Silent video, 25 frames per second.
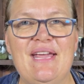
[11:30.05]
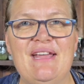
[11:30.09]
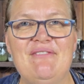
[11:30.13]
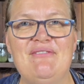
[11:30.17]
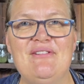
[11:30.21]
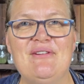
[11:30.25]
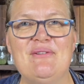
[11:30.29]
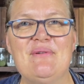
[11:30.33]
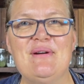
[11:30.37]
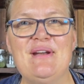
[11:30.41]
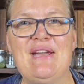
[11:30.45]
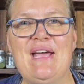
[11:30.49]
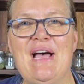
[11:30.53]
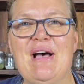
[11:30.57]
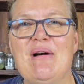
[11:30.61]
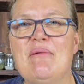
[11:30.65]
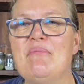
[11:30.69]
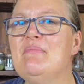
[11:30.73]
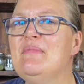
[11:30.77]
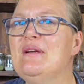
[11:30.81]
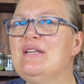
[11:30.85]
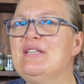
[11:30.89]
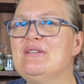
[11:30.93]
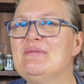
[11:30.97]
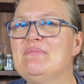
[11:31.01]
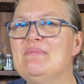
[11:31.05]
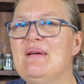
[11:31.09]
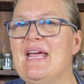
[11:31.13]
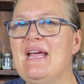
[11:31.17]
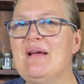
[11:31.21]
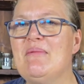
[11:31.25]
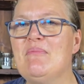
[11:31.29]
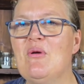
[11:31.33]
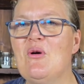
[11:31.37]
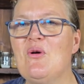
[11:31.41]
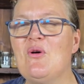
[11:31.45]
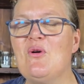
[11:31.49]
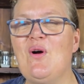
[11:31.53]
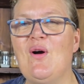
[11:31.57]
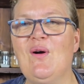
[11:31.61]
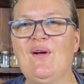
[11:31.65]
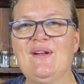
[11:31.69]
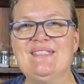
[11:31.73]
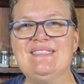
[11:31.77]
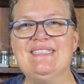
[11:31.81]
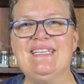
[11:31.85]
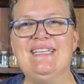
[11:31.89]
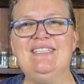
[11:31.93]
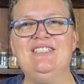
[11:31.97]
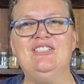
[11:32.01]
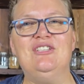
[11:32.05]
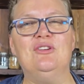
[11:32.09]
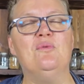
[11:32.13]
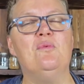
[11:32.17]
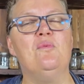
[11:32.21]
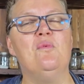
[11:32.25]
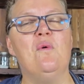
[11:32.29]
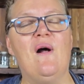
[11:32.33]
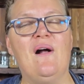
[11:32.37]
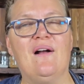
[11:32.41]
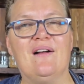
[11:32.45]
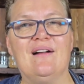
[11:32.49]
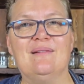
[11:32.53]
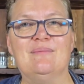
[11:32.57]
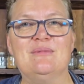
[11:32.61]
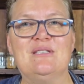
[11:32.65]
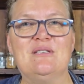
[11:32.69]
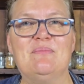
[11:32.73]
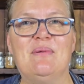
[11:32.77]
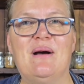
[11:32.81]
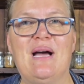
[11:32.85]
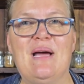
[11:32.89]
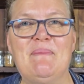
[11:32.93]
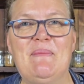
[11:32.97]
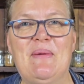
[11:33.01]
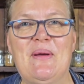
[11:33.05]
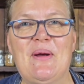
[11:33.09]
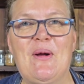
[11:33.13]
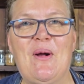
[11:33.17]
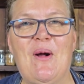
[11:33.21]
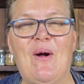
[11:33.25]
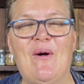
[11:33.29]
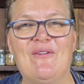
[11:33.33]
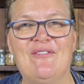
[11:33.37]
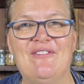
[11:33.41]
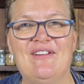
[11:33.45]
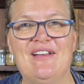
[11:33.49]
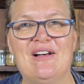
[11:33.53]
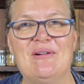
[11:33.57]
if you want to help me to make more content, you're welcome to buy me a coffee.